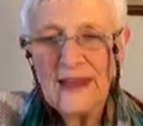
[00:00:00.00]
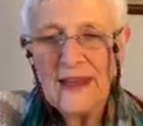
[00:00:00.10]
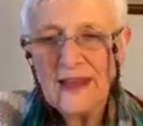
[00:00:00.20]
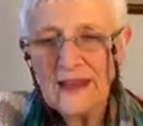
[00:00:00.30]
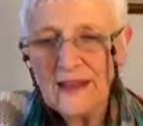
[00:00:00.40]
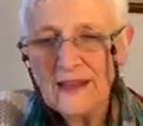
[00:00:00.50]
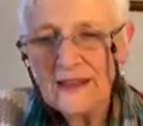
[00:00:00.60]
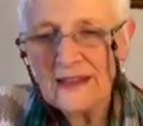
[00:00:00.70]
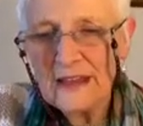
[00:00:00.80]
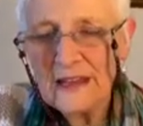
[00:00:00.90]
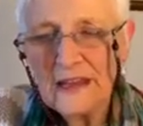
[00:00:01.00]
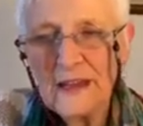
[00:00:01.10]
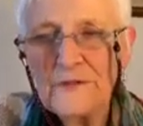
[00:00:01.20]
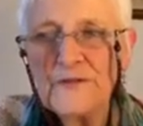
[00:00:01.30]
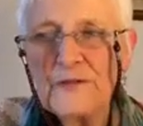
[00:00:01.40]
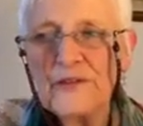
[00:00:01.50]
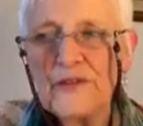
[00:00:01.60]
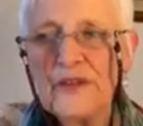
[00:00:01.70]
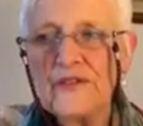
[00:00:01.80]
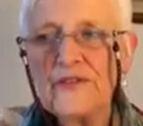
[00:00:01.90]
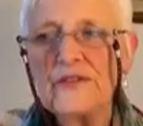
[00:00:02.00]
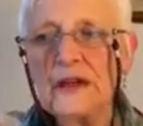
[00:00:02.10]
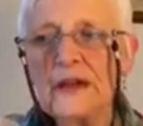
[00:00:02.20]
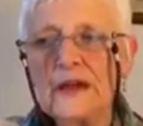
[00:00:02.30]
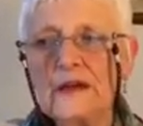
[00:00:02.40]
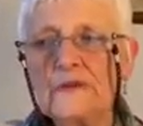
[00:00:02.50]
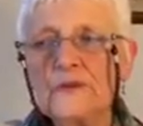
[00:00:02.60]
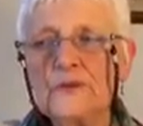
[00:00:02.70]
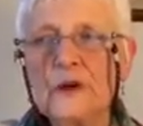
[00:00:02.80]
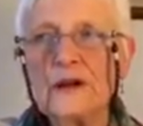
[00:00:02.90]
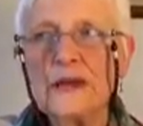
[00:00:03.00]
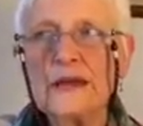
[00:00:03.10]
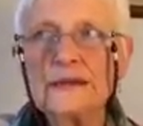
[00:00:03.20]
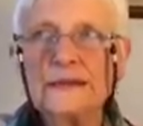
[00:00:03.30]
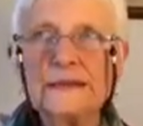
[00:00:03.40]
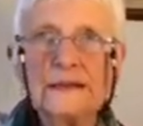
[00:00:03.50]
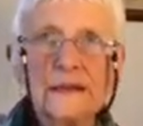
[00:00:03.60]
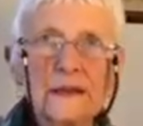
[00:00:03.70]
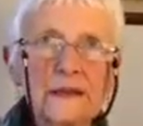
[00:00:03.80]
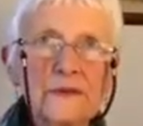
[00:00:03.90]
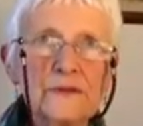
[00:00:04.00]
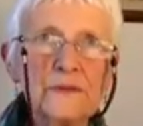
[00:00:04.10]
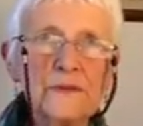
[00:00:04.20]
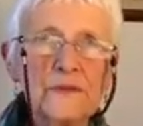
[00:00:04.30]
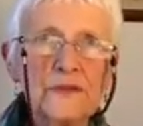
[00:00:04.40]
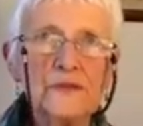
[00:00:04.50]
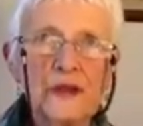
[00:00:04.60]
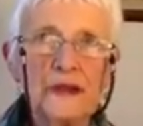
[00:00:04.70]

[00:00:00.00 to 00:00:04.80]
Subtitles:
If you resist what is the right